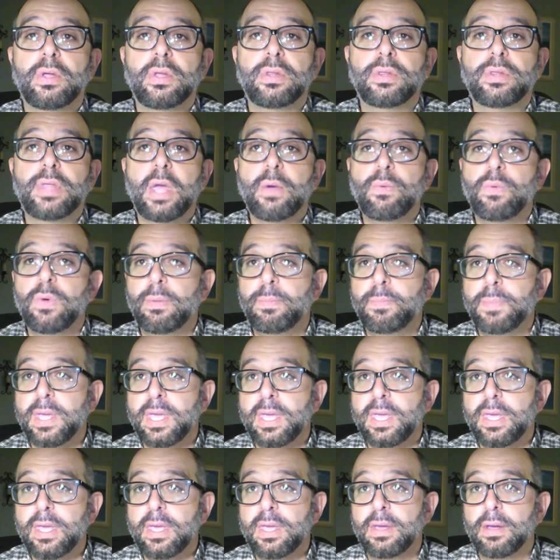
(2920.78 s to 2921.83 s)
they will
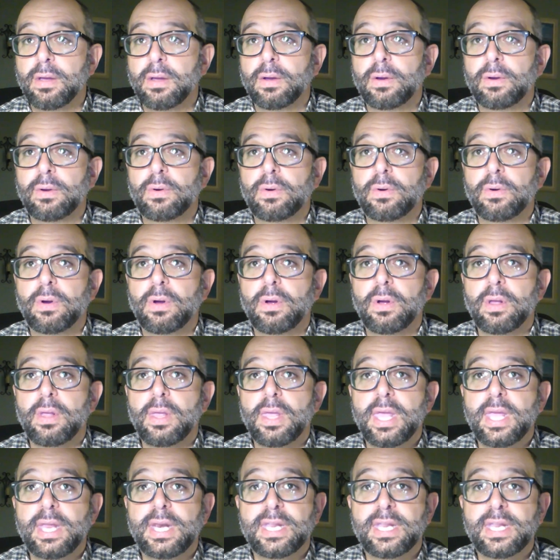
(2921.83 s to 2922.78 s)
be in